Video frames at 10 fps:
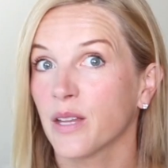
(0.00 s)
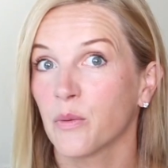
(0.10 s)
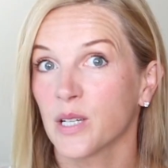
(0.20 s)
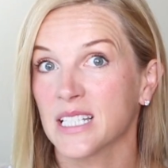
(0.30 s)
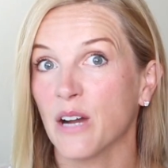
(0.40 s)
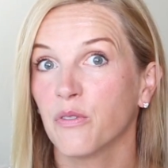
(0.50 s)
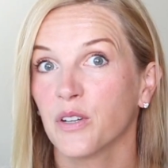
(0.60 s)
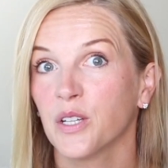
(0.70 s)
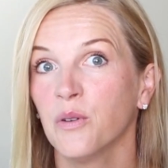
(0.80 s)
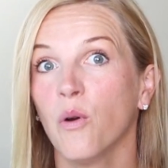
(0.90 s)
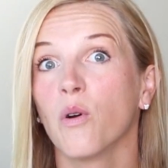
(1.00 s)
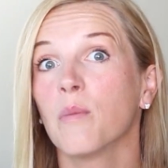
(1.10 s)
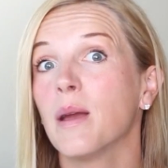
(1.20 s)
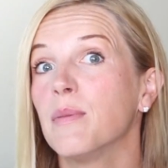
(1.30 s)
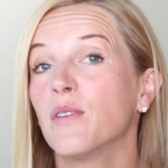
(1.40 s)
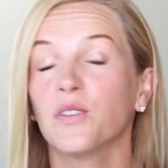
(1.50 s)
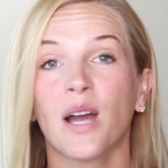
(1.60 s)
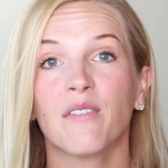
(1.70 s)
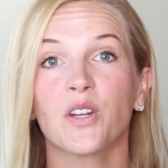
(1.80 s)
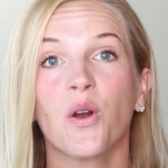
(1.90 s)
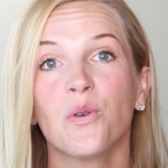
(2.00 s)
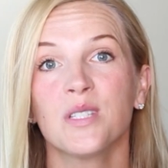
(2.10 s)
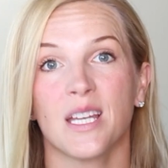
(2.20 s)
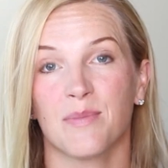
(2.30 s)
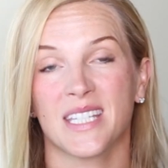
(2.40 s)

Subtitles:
they worked out for you, or maybe if you have your own tips